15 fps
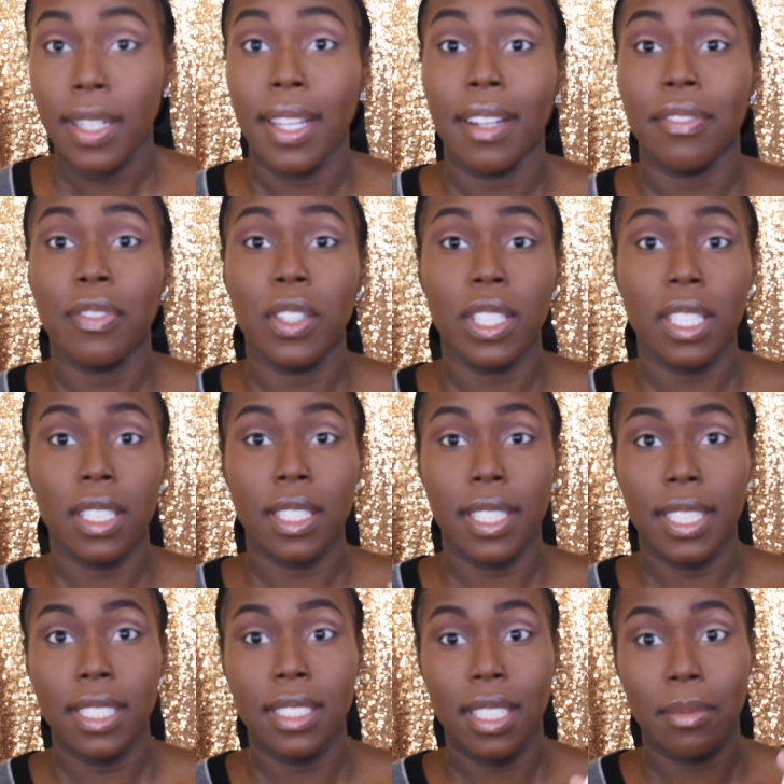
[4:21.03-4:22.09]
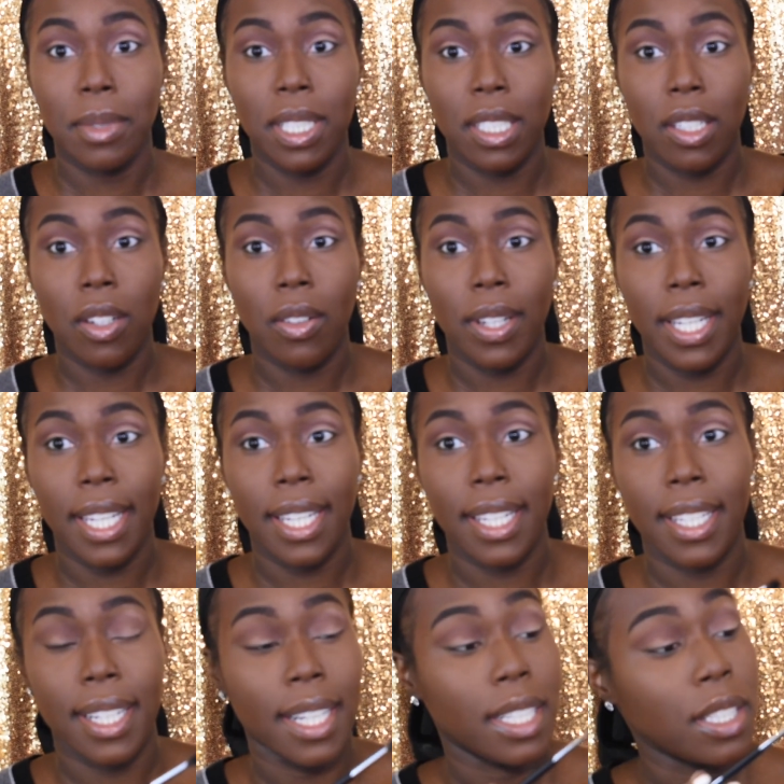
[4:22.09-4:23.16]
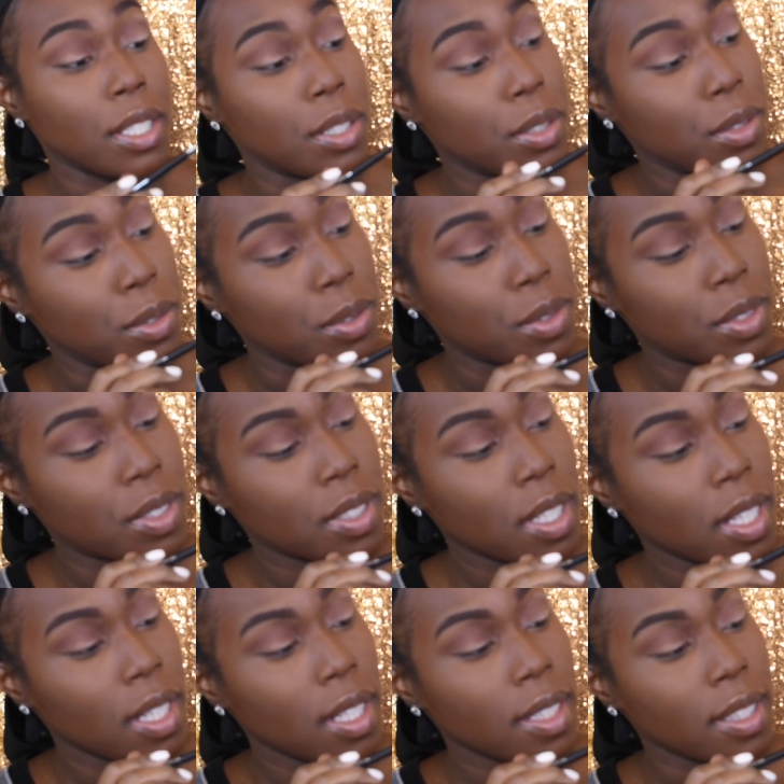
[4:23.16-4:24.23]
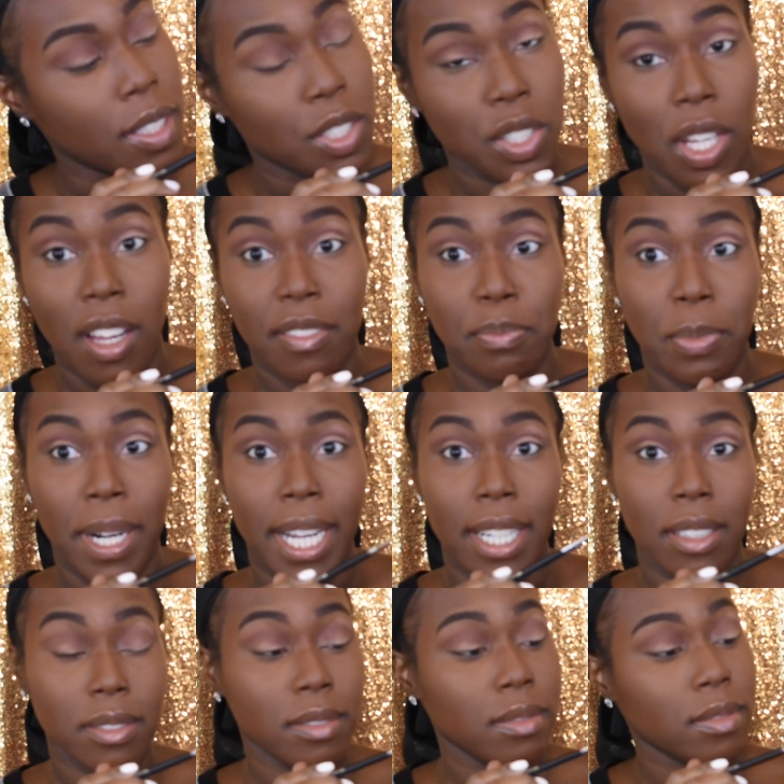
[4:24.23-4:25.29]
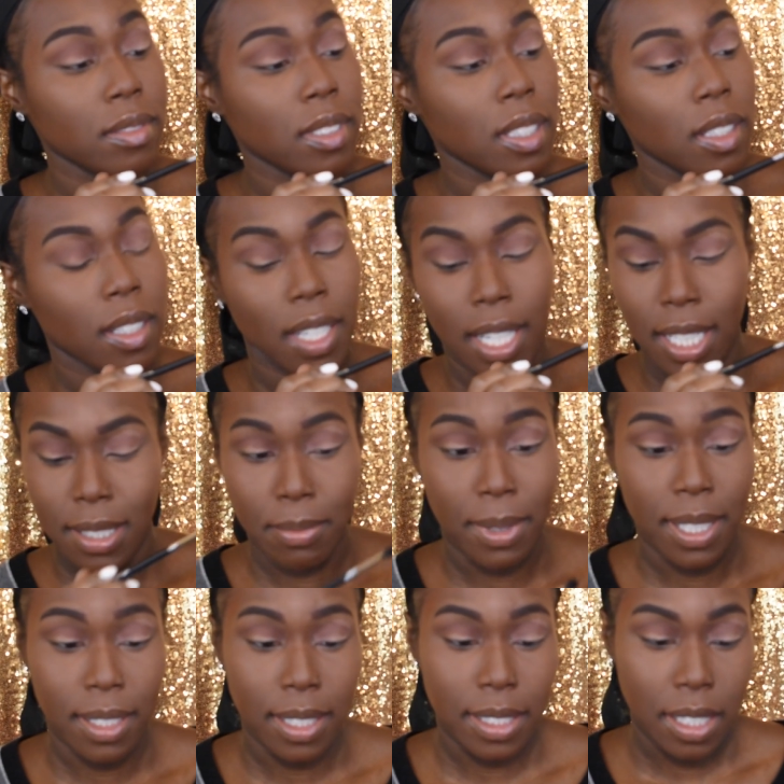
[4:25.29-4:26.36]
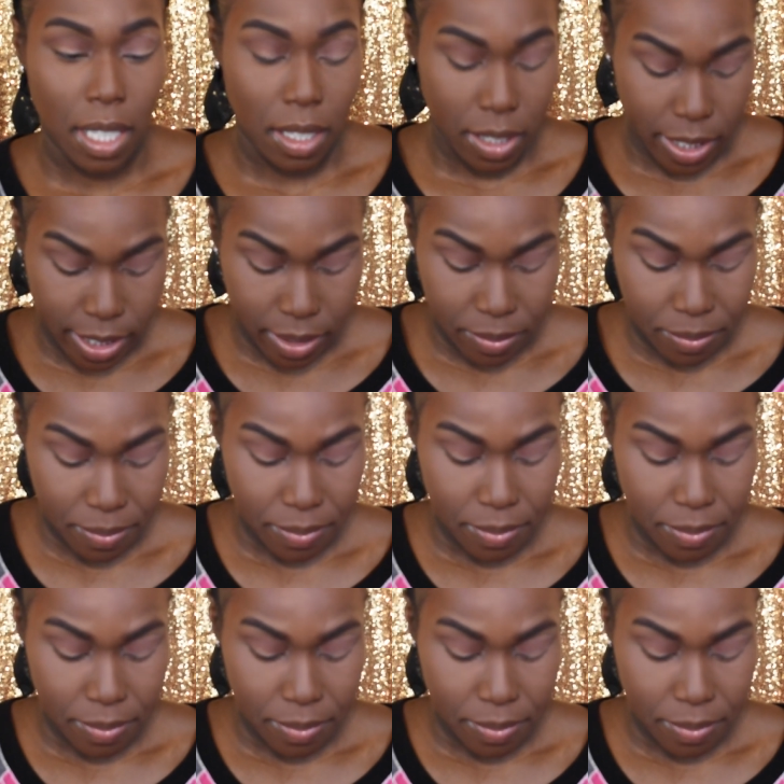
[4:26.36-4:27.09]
Now for the lids, I'm going to go ahead and use the Soft Brown as my lid color.